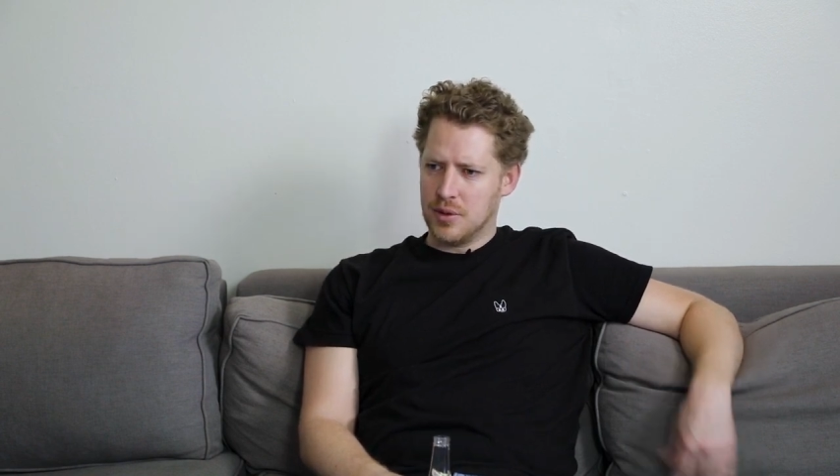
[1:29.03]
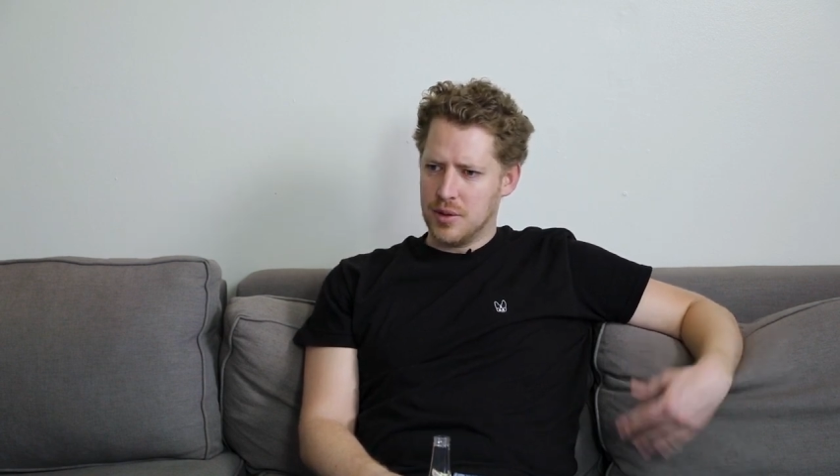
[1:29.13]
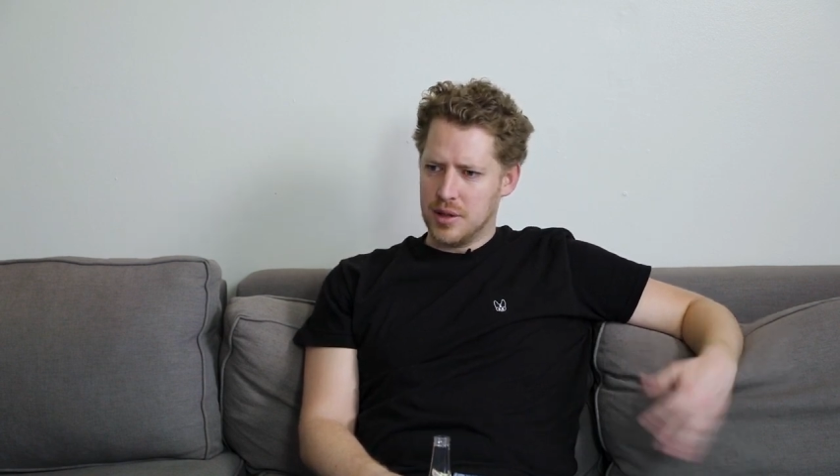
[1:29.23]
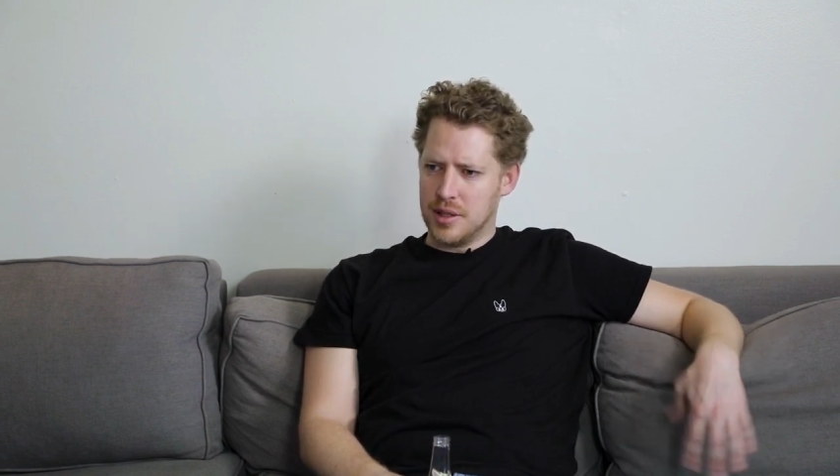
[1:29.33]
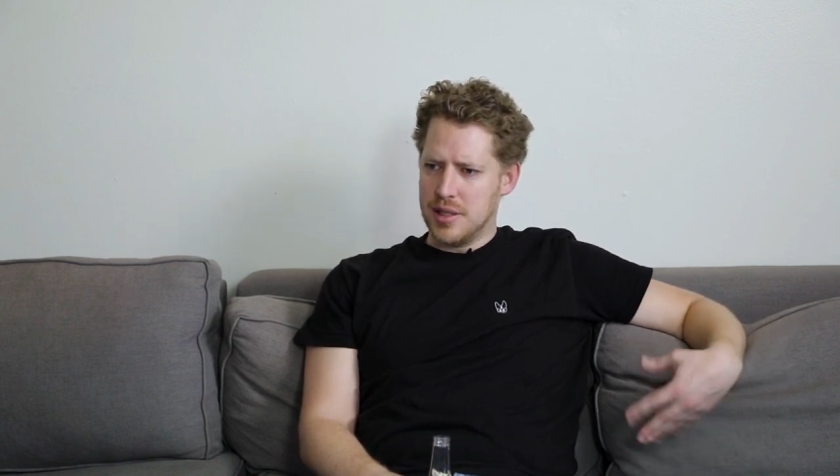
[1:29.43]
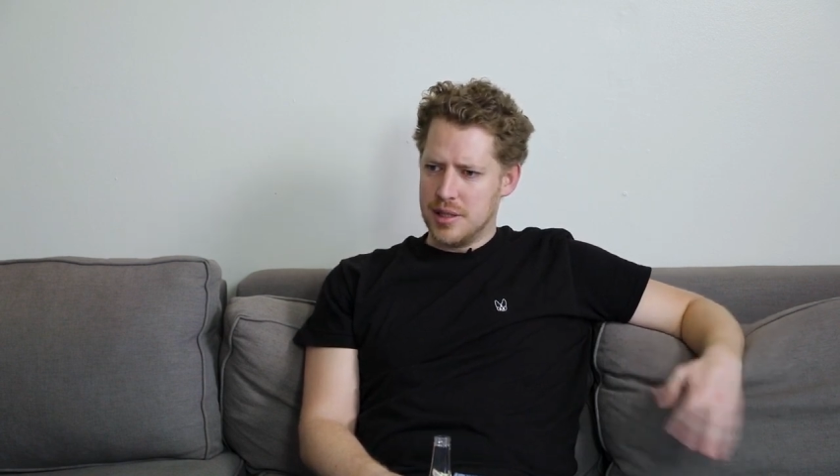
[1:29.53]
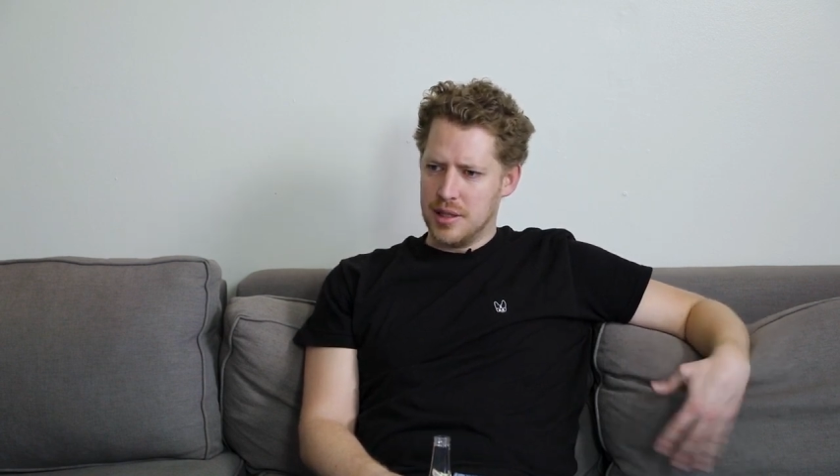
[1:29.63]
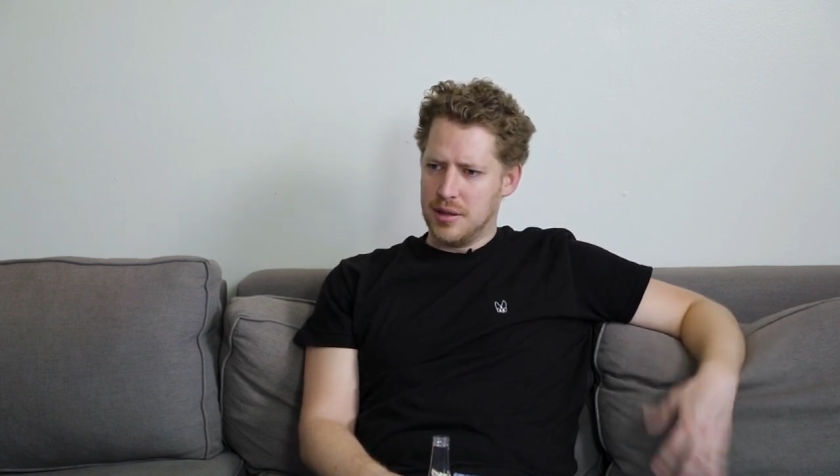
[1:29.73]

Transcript: really easy